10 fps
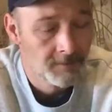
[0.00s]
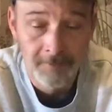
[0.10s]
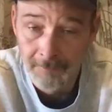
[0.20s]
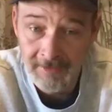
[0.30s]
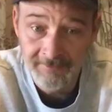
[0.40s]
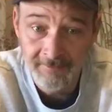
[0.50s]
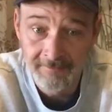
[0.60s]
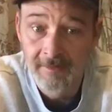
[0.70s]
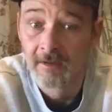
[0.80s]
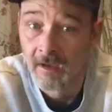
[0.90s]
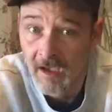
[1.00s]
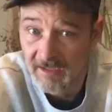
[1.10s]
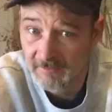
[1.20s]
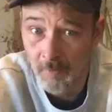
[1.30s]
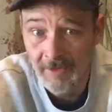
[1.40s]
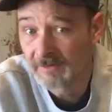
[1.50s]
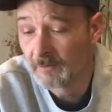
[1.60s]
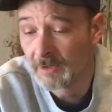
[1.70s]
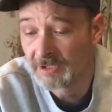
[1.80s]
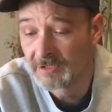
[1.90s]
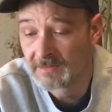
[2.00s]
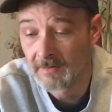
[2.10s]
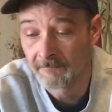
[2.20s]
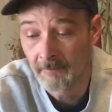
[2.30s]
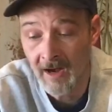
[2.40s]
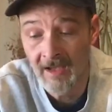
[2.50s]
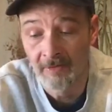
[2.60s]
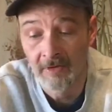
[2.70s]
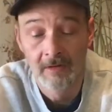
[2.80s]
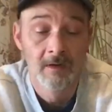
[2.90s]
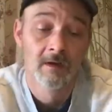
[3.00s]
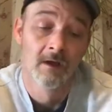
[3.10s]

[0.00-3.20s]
The reason? I got 22 inches of travel,